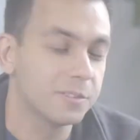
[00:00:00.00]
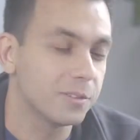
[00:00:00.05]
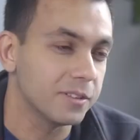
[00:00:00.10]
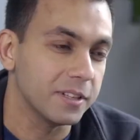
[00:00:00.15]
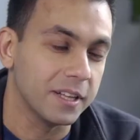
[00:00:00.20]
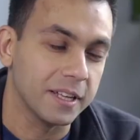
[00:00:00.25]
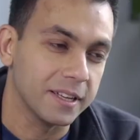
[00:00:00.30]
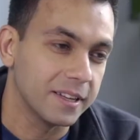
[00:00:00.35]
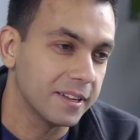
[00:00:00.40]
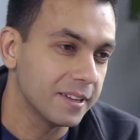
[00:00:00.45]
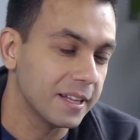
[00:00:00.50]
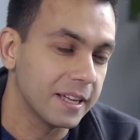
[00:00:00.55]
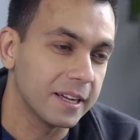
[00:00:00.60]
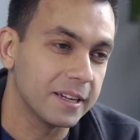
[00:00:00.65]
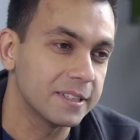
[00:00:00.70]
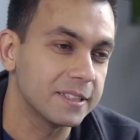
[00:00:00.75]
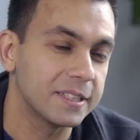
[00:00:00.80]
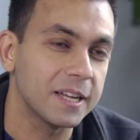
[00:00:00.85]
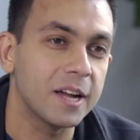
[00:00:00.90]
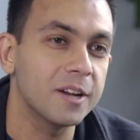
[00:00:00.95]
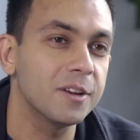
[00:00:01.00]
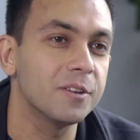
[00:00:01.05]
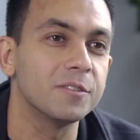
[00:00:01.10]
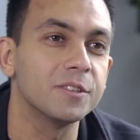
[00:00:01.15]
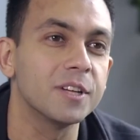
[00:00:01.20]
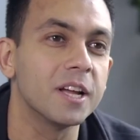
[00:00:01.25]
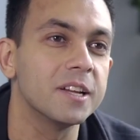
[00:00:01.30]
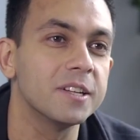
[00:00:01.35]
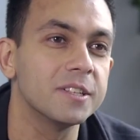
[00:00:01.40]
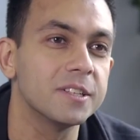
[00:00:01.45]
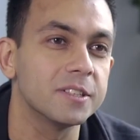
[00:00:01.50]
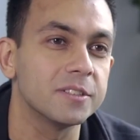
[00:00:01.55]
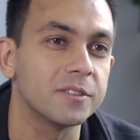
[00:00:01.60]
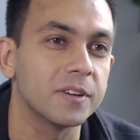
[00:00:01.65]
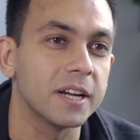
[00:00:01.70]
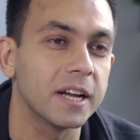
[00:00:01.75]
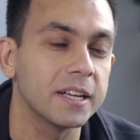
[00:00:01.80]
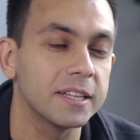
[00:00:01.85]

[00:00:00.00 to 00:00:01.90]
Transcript: So like a ton of challenges, right?